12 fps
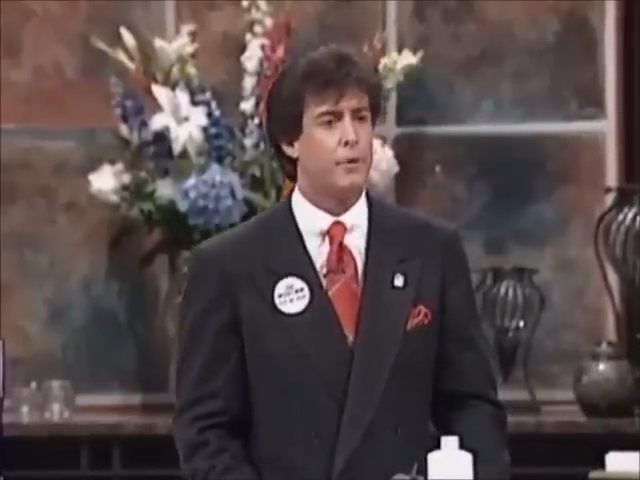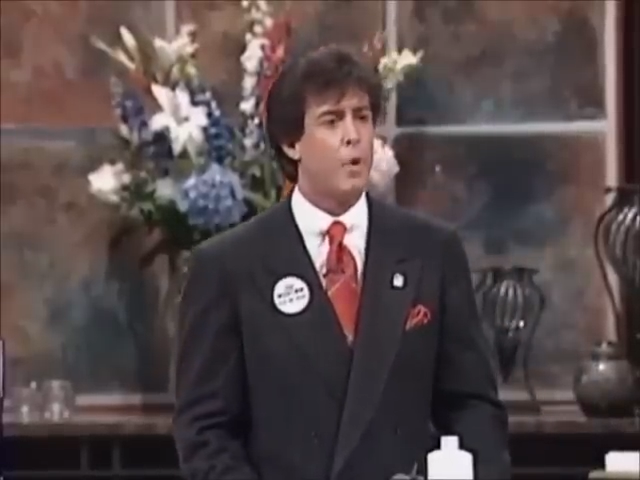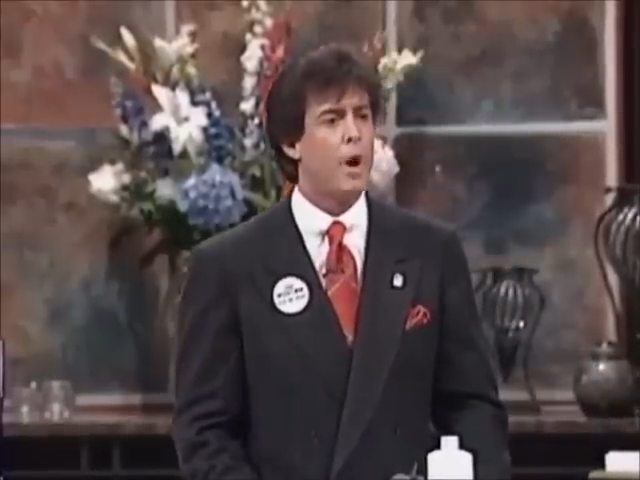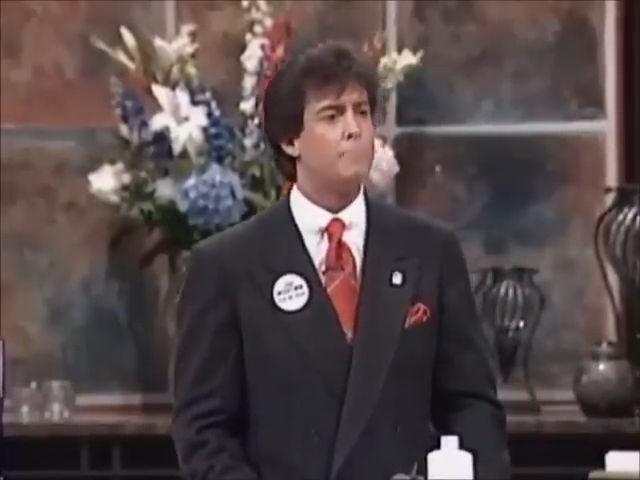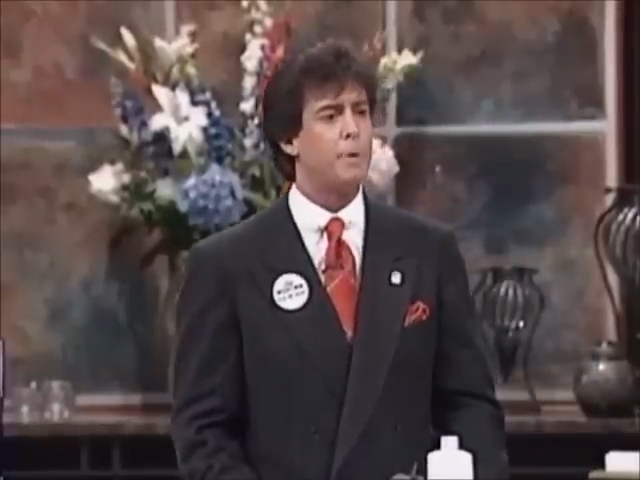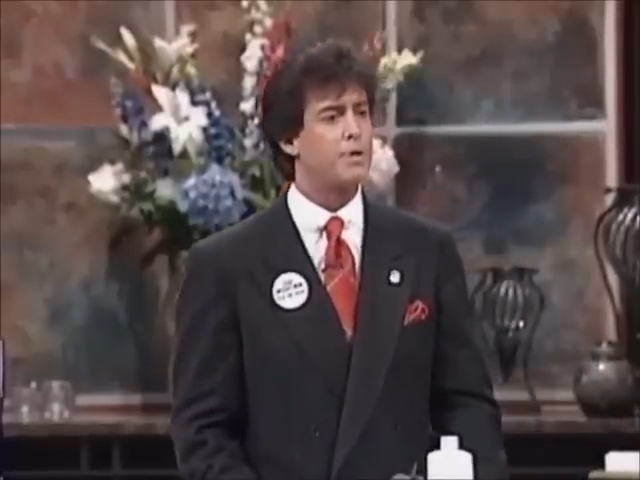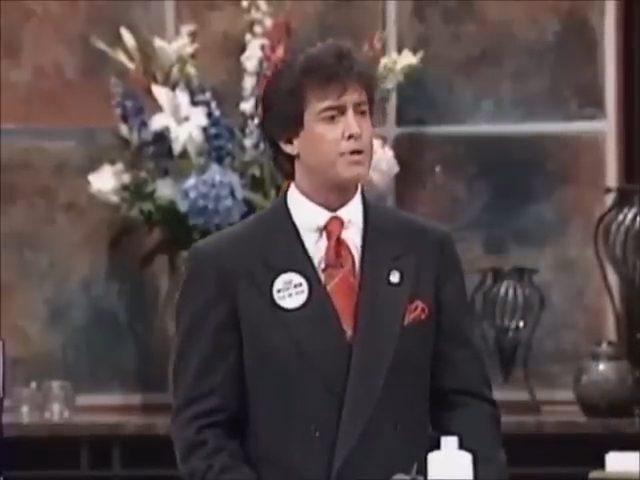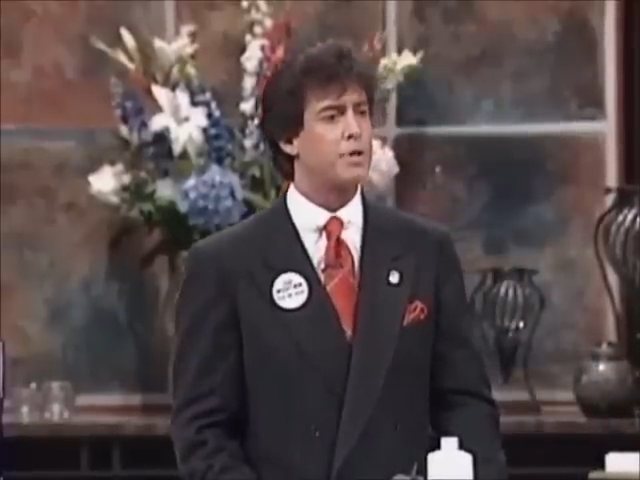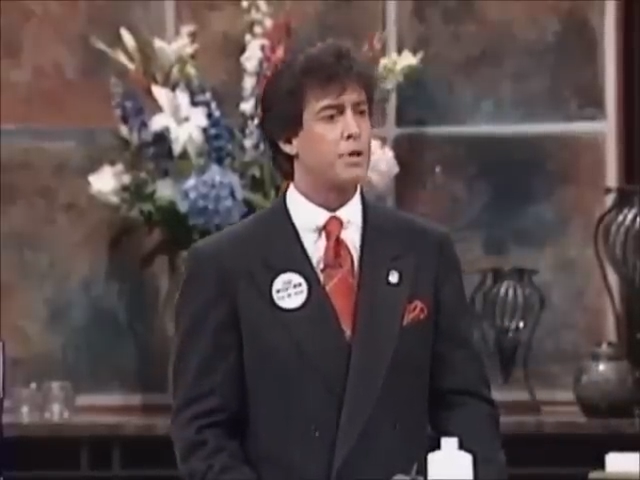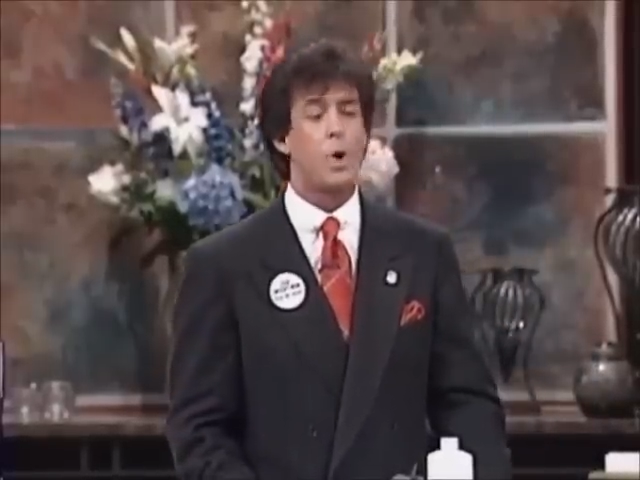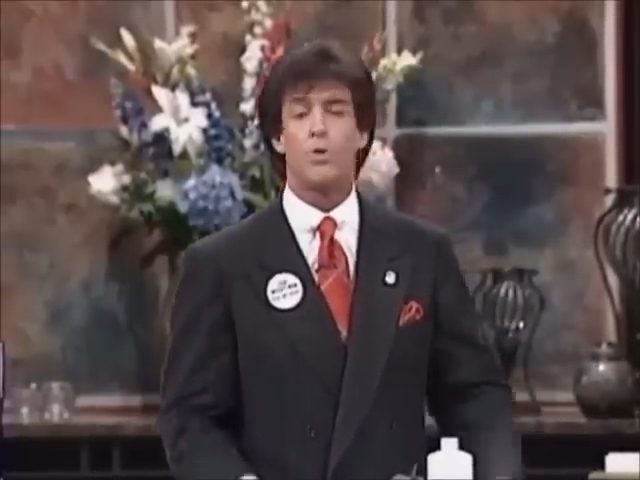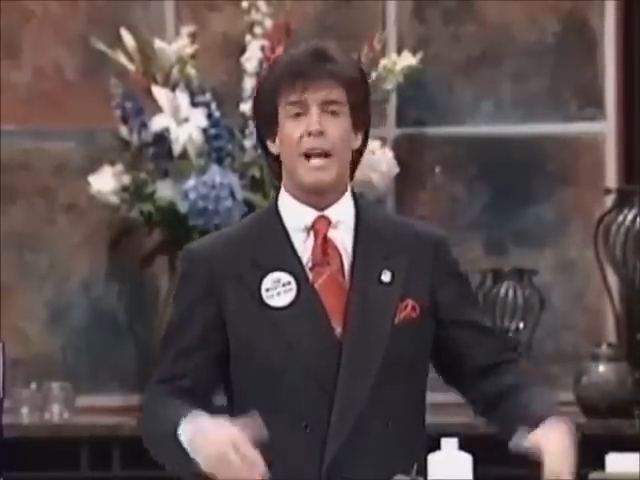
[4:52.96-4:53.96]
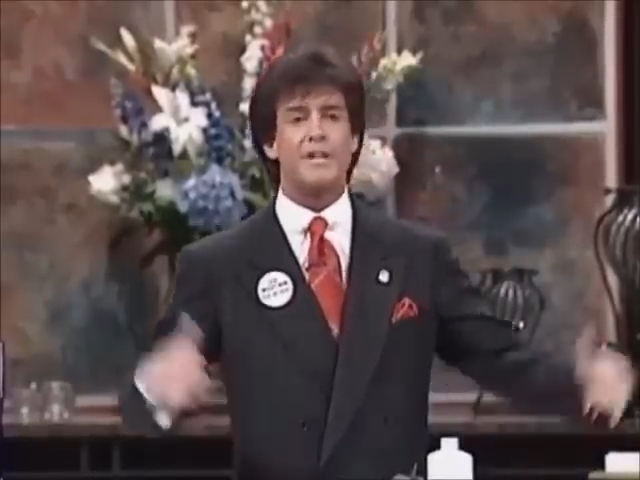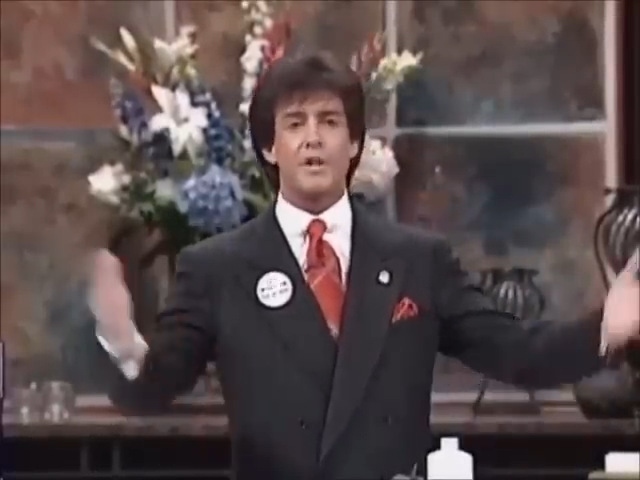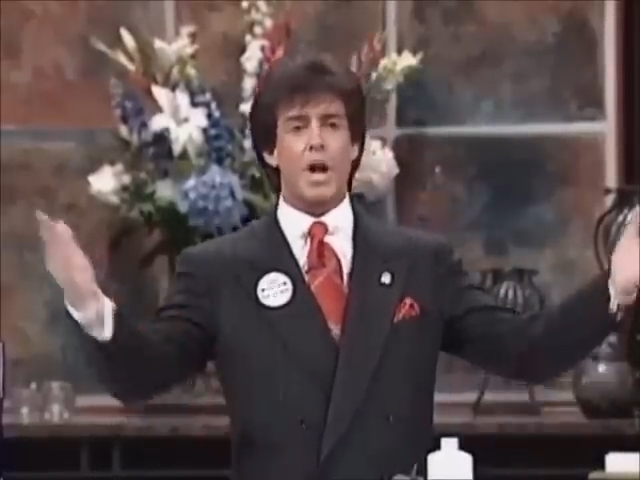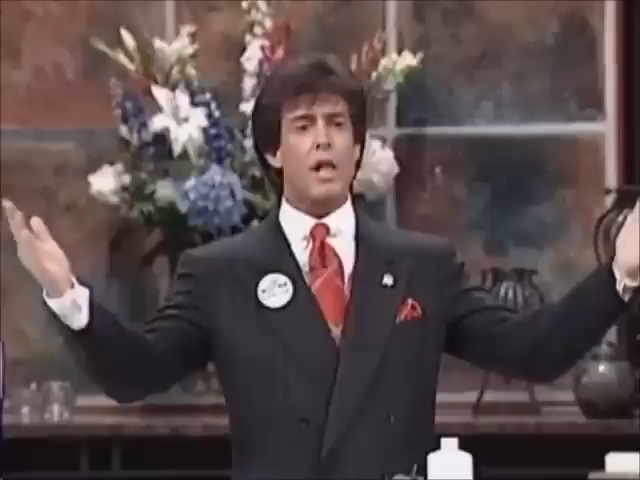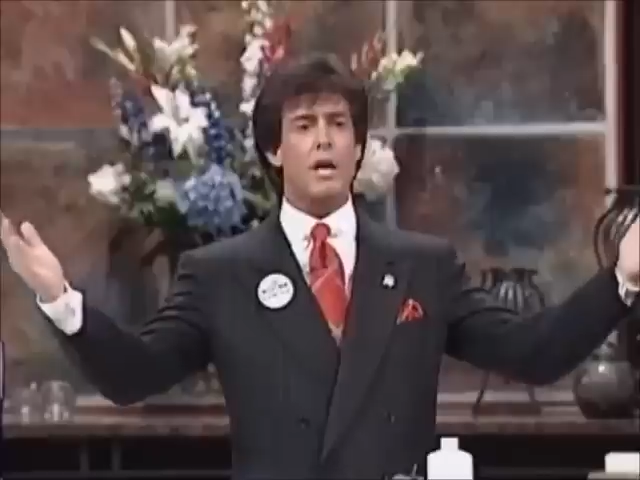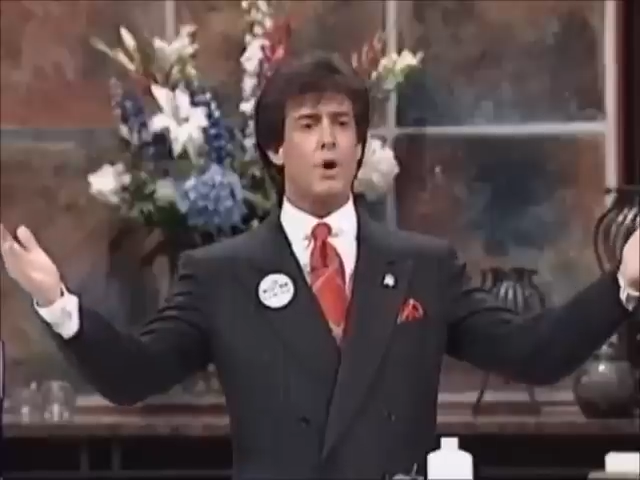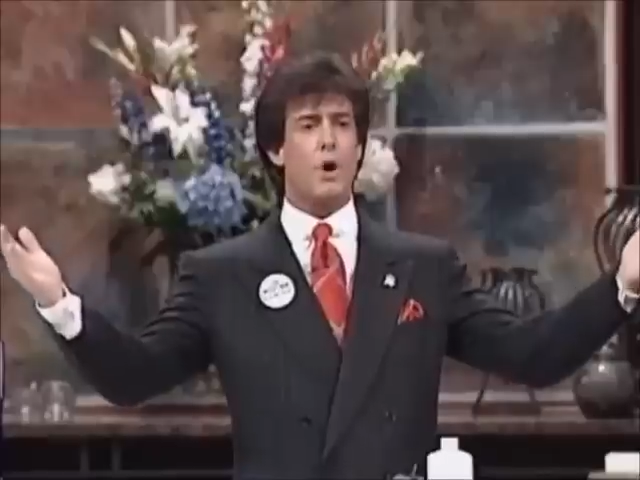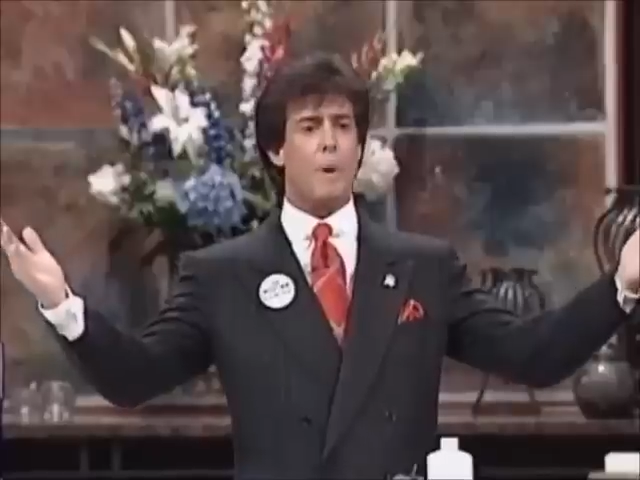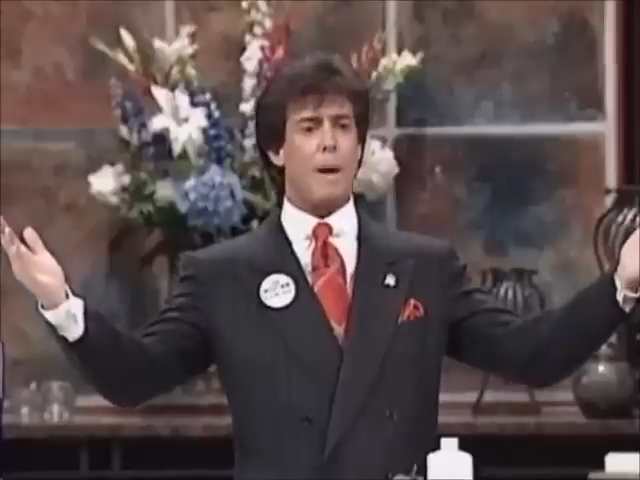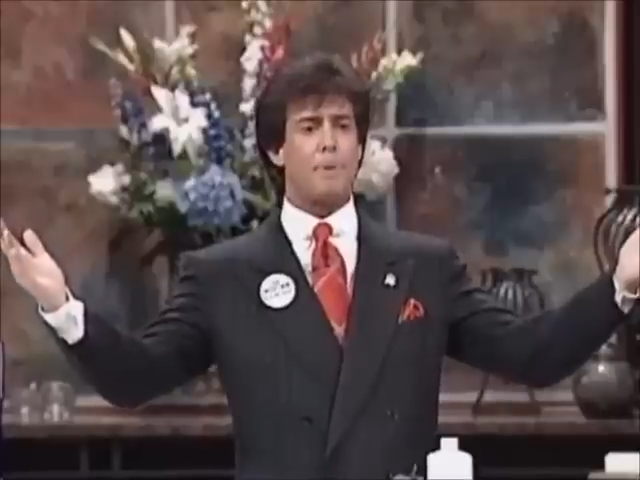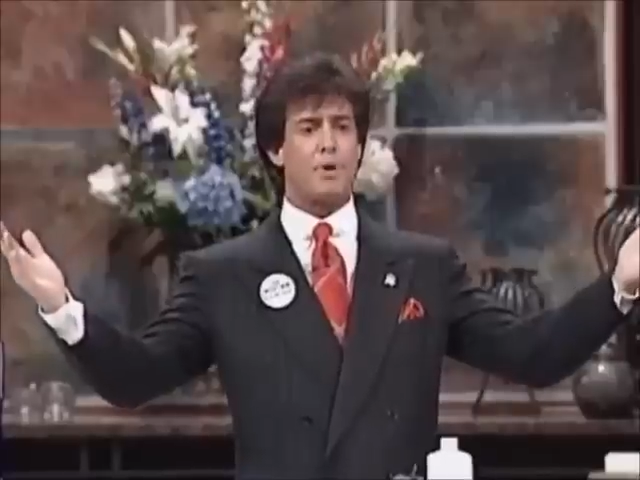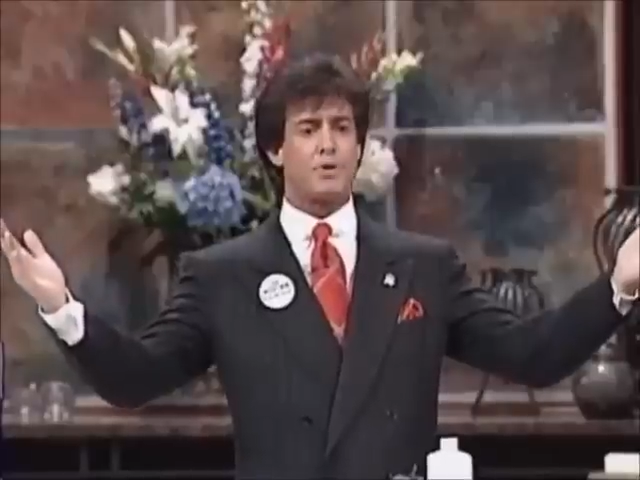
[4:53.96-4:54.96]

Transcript: if you want personal growth. That's all I know about